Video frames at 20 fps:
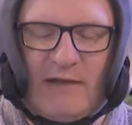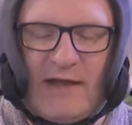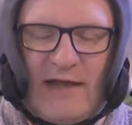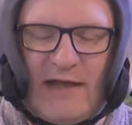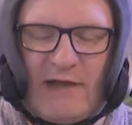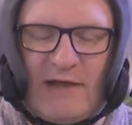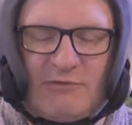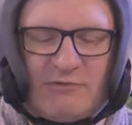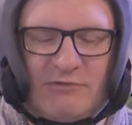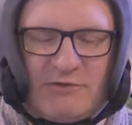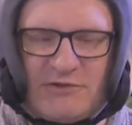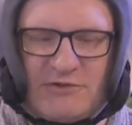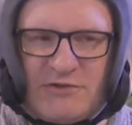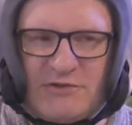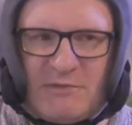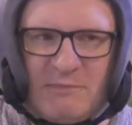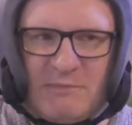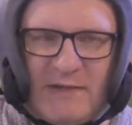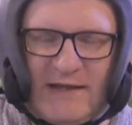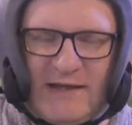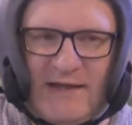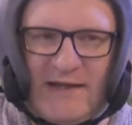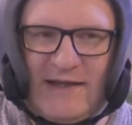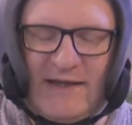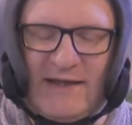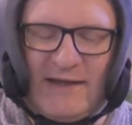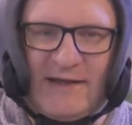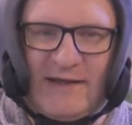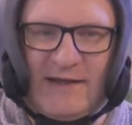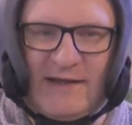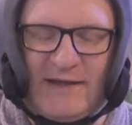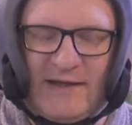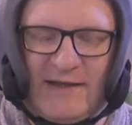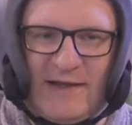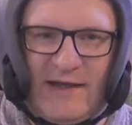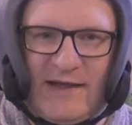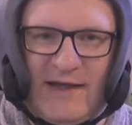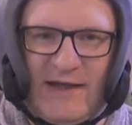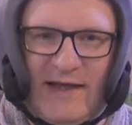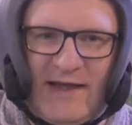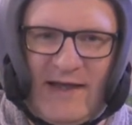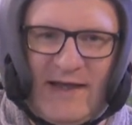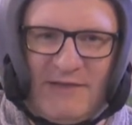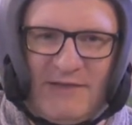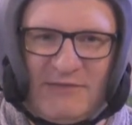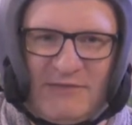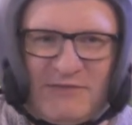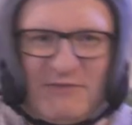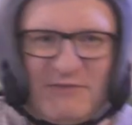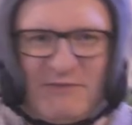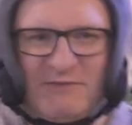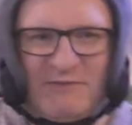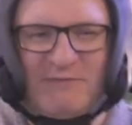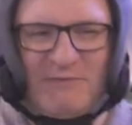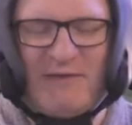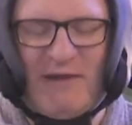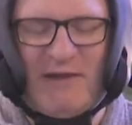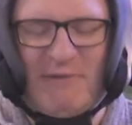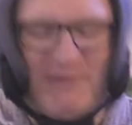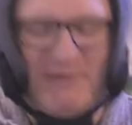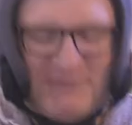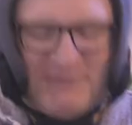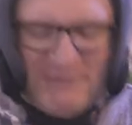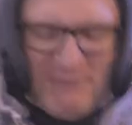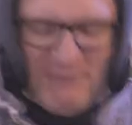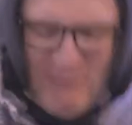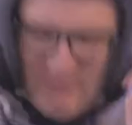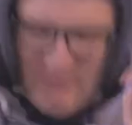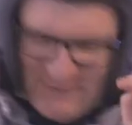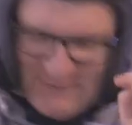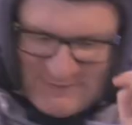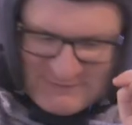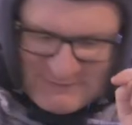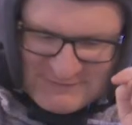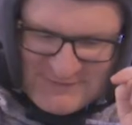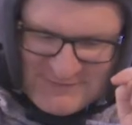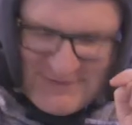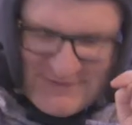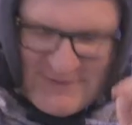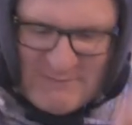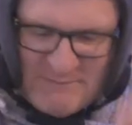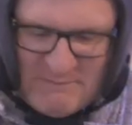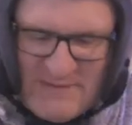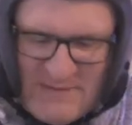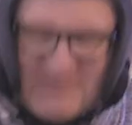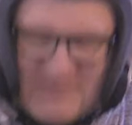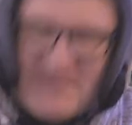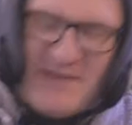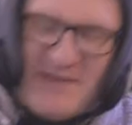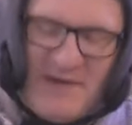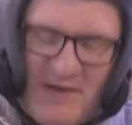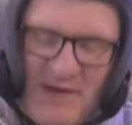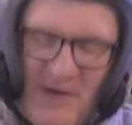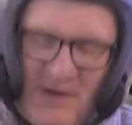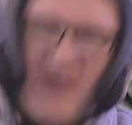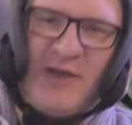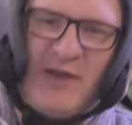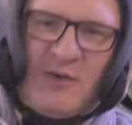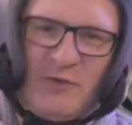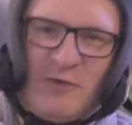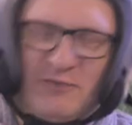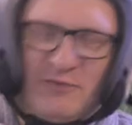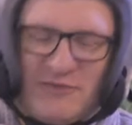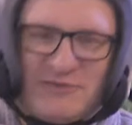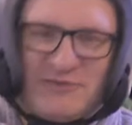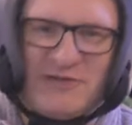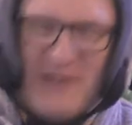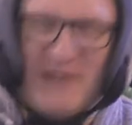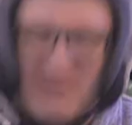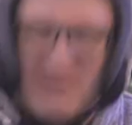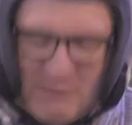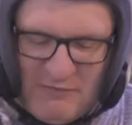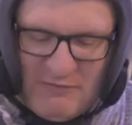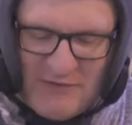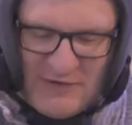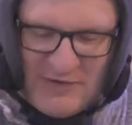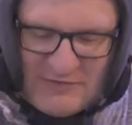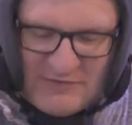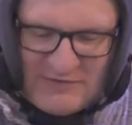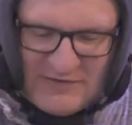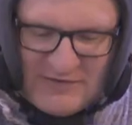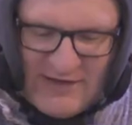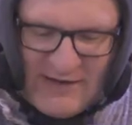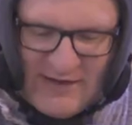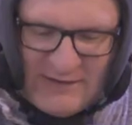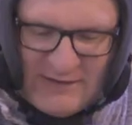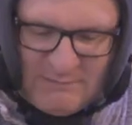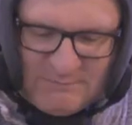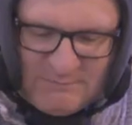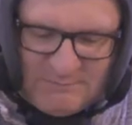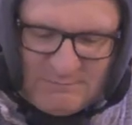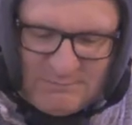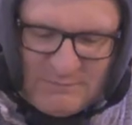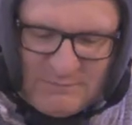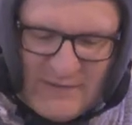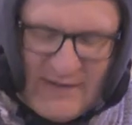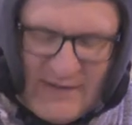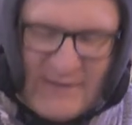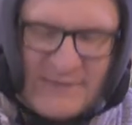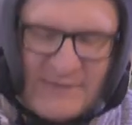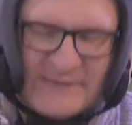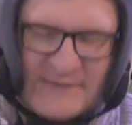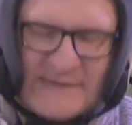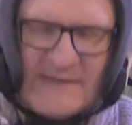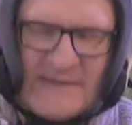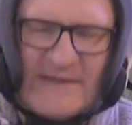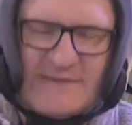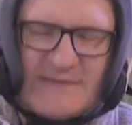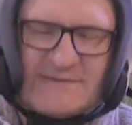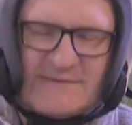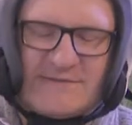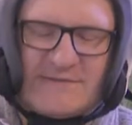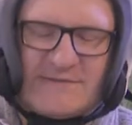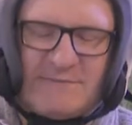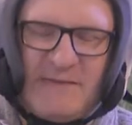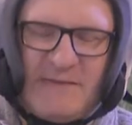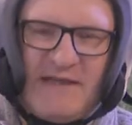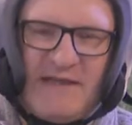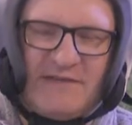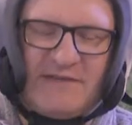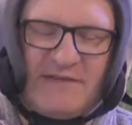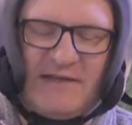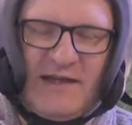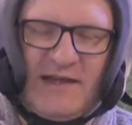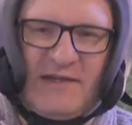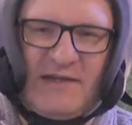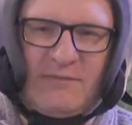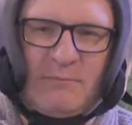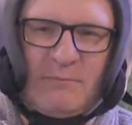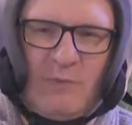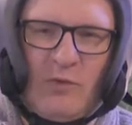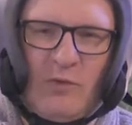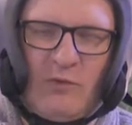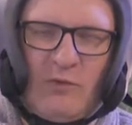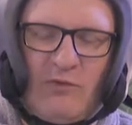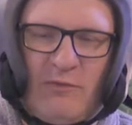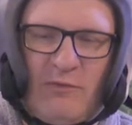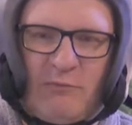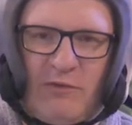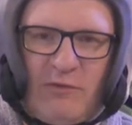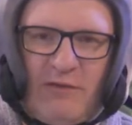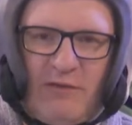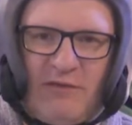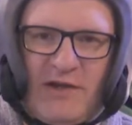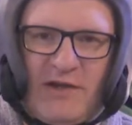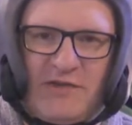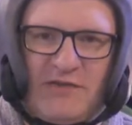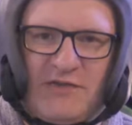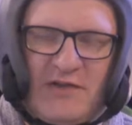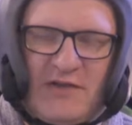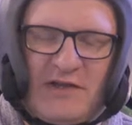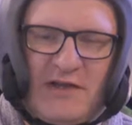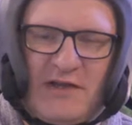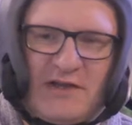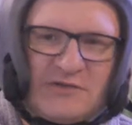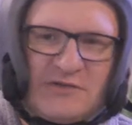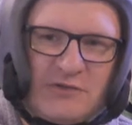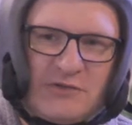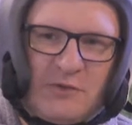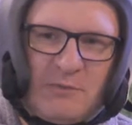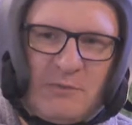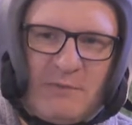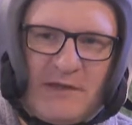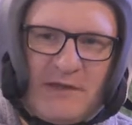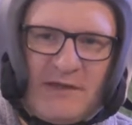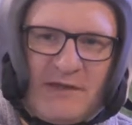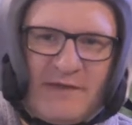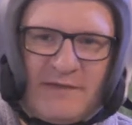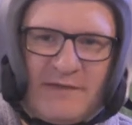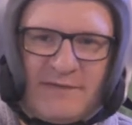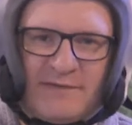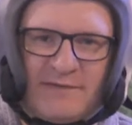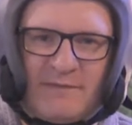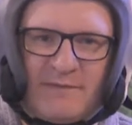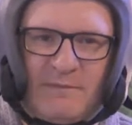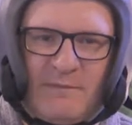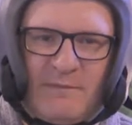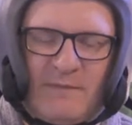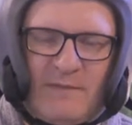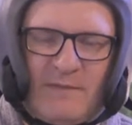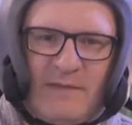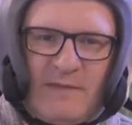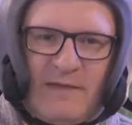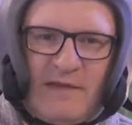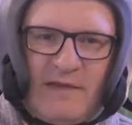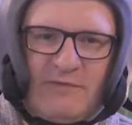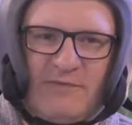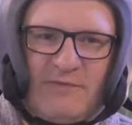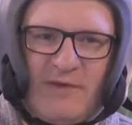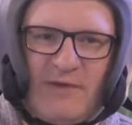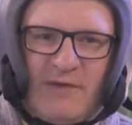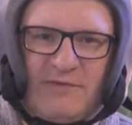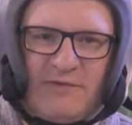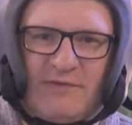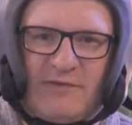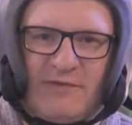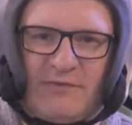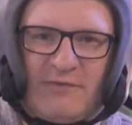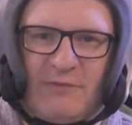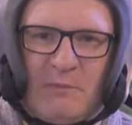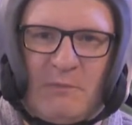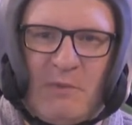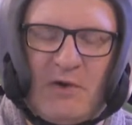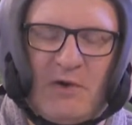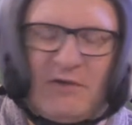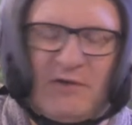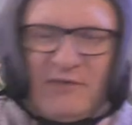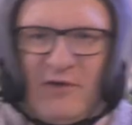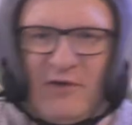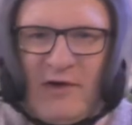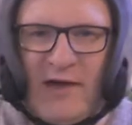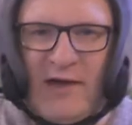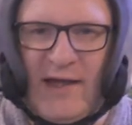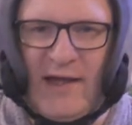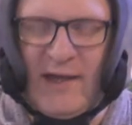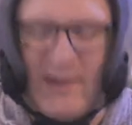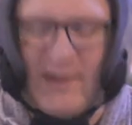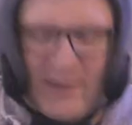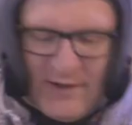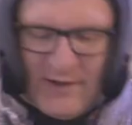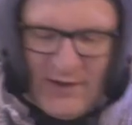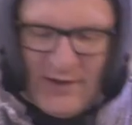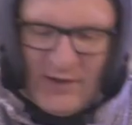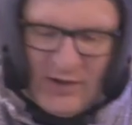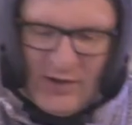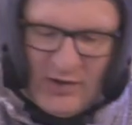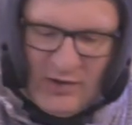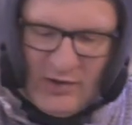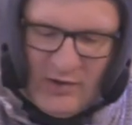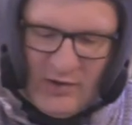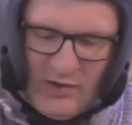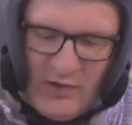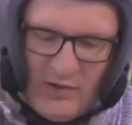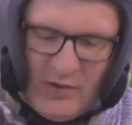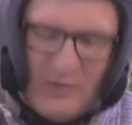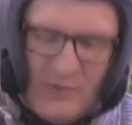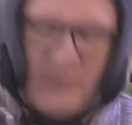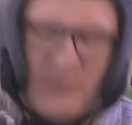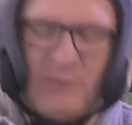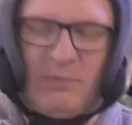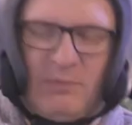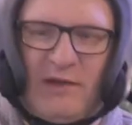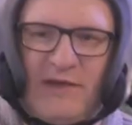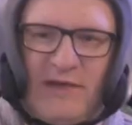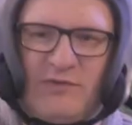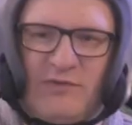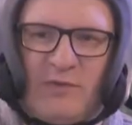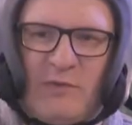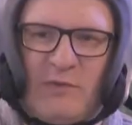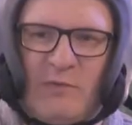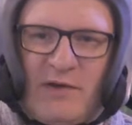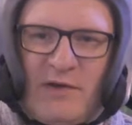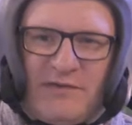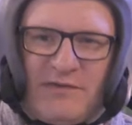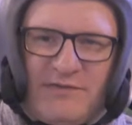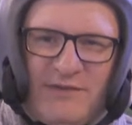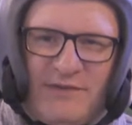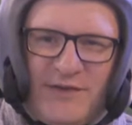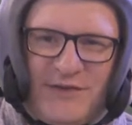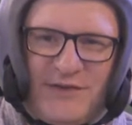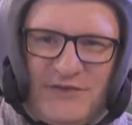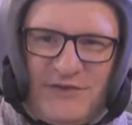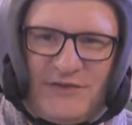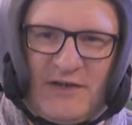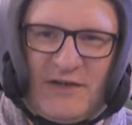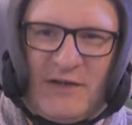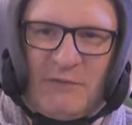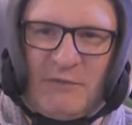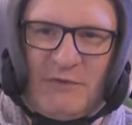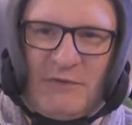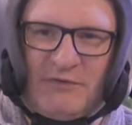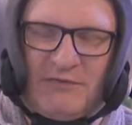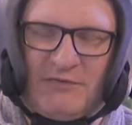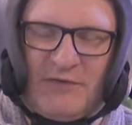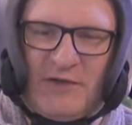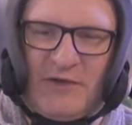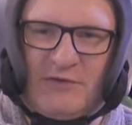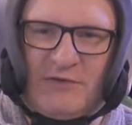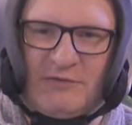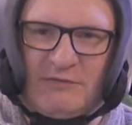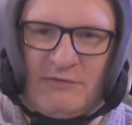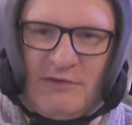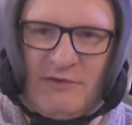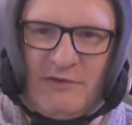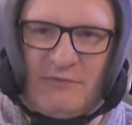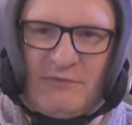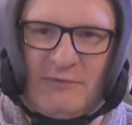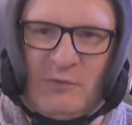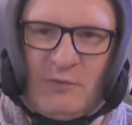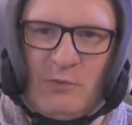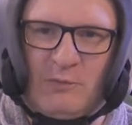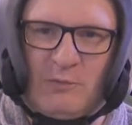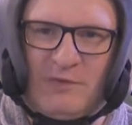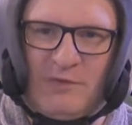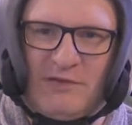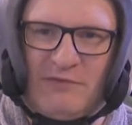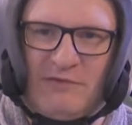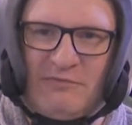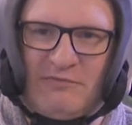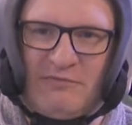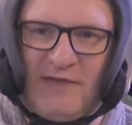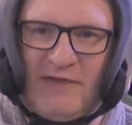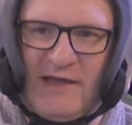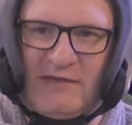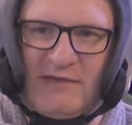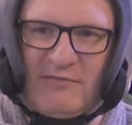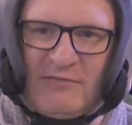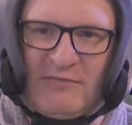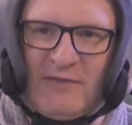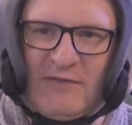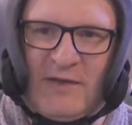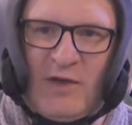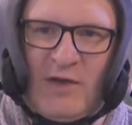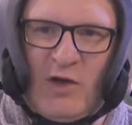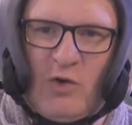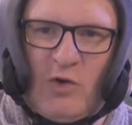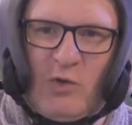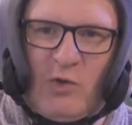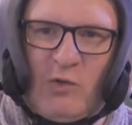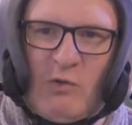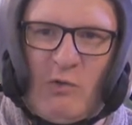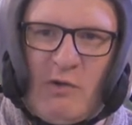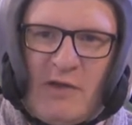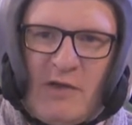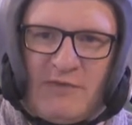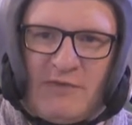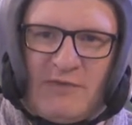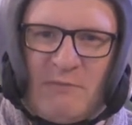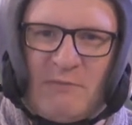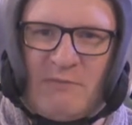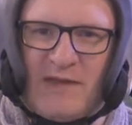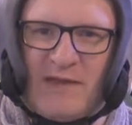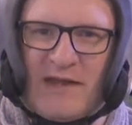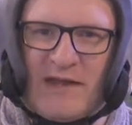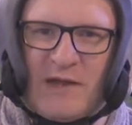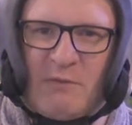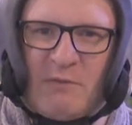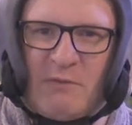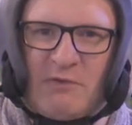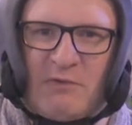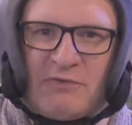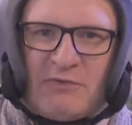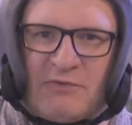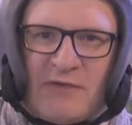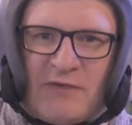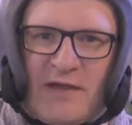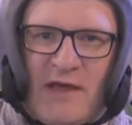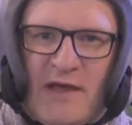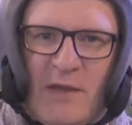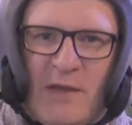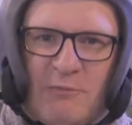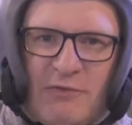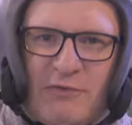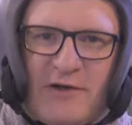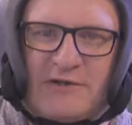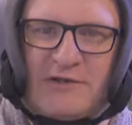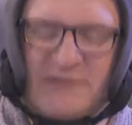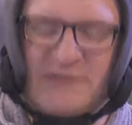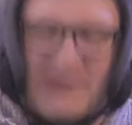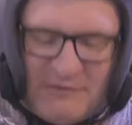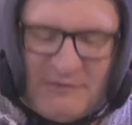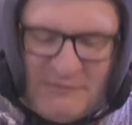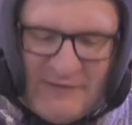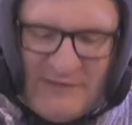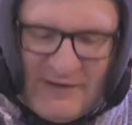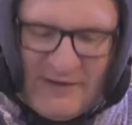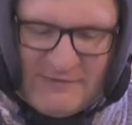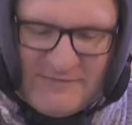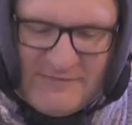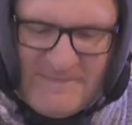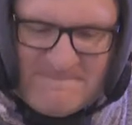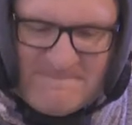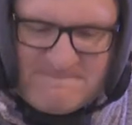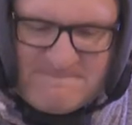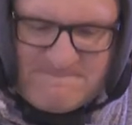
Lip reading: Andrew shouldn't be here, and various other things, meant that I got to share with you today. And to speak today is more of a privilege than usual, because these verses from Isaiah are the place where my searching was first transformed into faith, or something that was approaching faith.